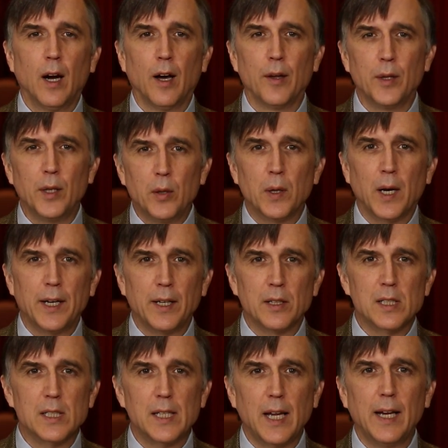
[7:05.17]
the
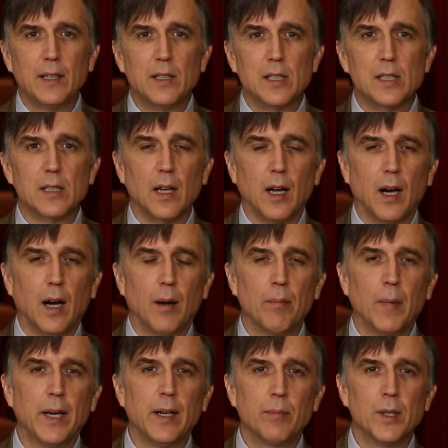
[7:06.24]
United States
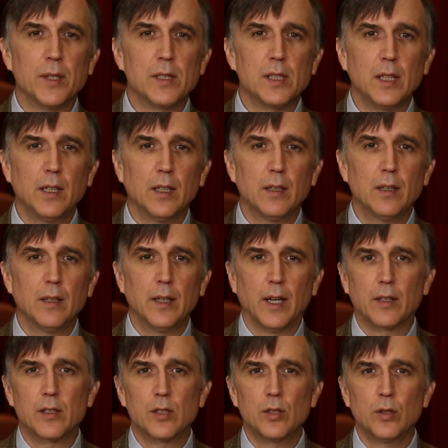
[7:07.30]
might have been seated
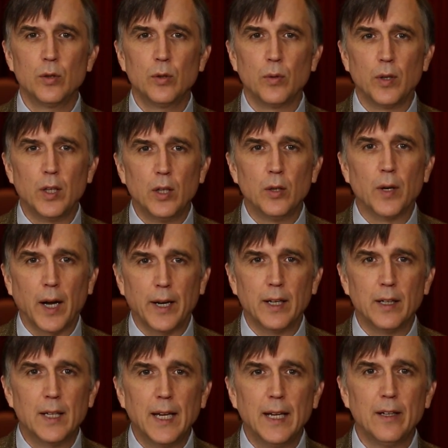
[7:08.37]
next to the
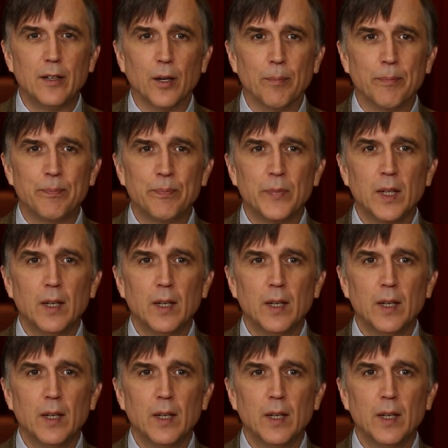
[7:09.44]
United Kingdom.